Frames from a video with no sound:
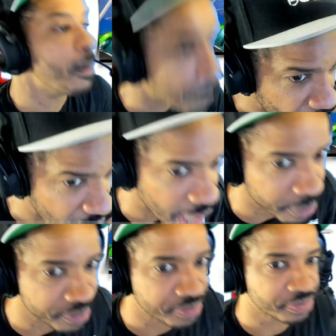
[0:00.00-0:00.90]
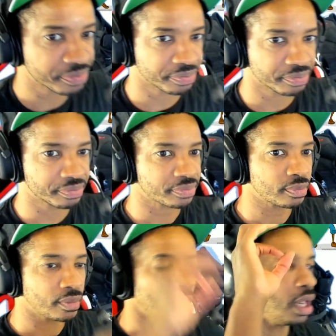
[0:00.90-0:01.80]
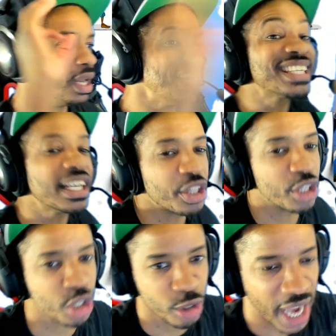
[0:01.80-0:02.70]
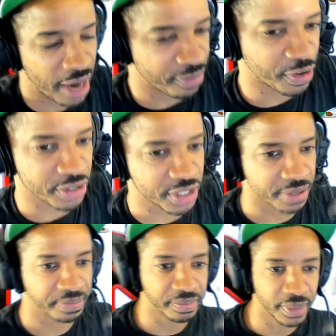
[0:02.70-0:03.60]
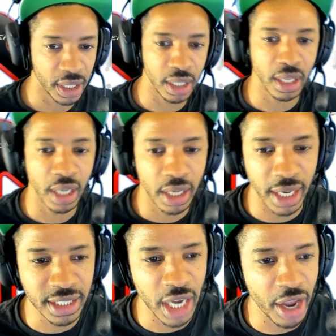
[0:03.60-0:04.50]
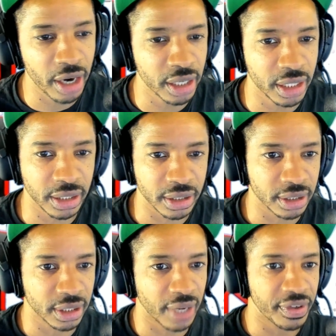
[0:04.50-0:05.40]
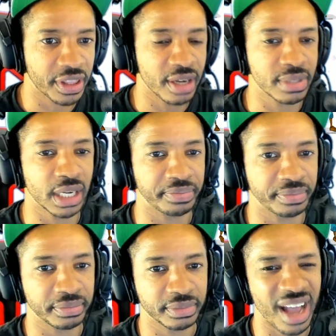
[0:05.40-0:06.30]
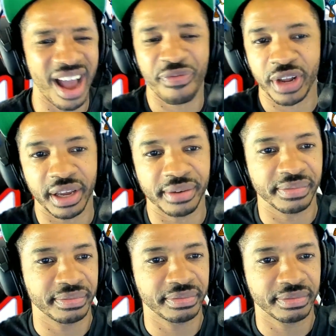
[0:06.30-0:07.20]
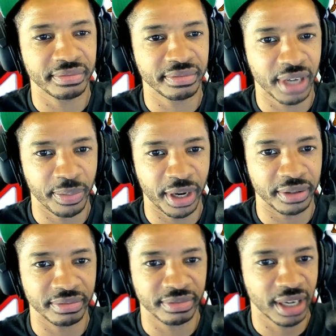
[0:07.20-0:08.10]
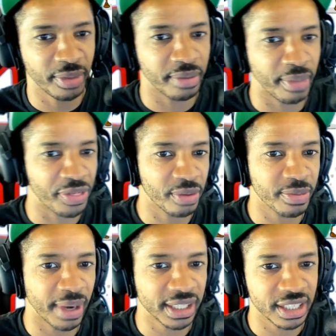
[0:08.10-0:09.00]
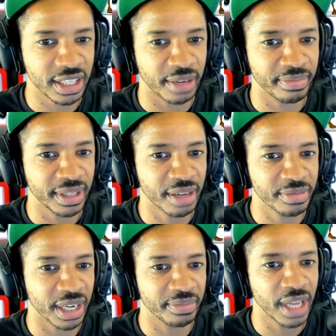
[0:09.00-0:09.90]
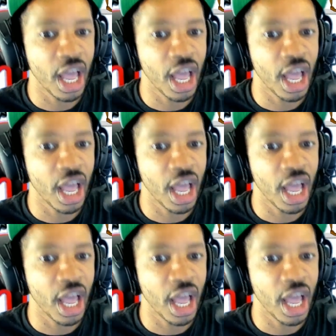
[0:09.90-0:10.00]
But Let's get to this news item first. Did I tell y'all to give it a thumbs up? I forget. Come on, come on. My thumbs matching this time. Thumbs up.